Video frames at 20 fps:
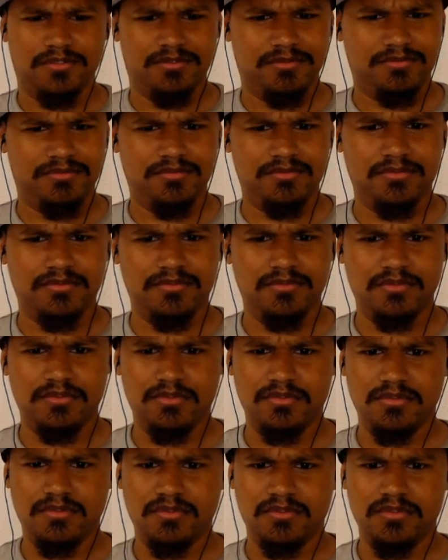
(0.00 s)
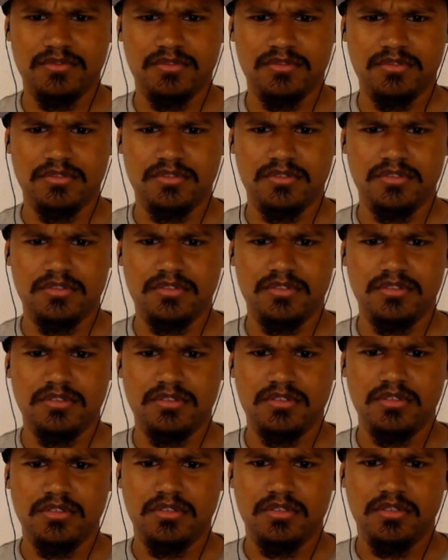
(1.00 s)

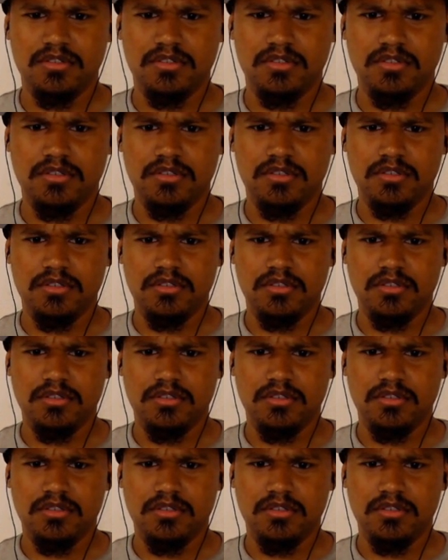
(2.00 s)
Nothing is said.